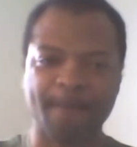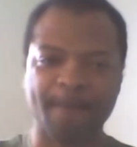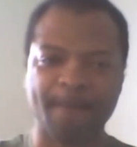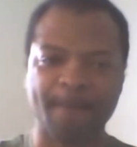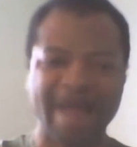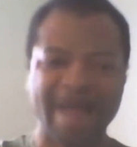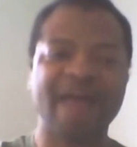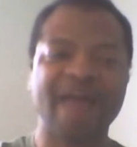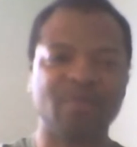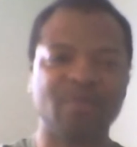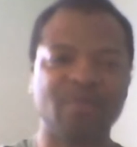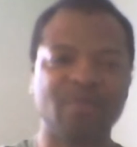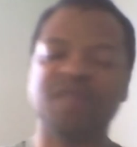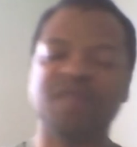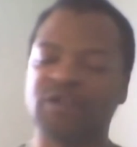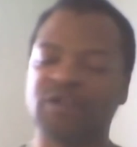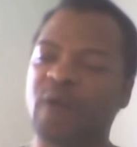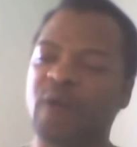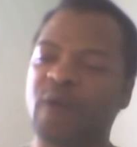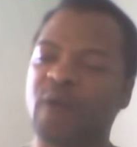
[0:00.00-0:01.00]
bad movie
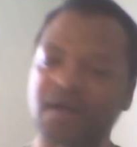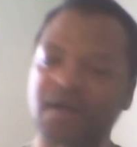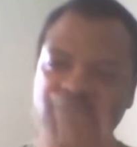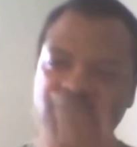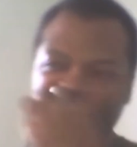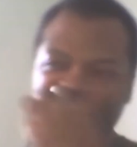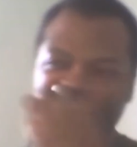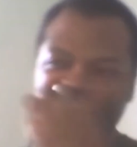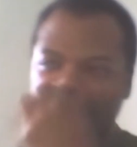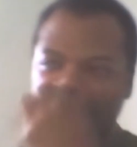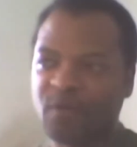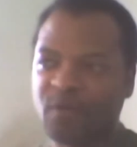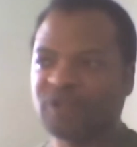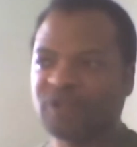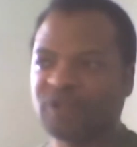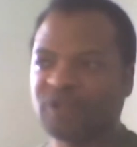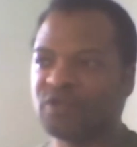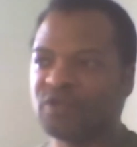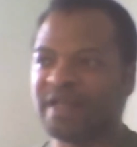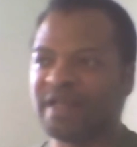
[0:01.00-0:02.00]
to watch,
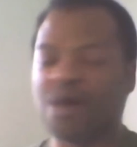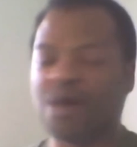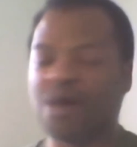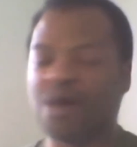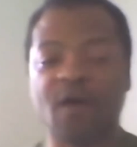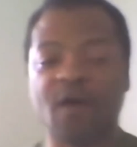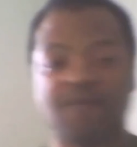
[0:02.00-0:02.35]
what you need are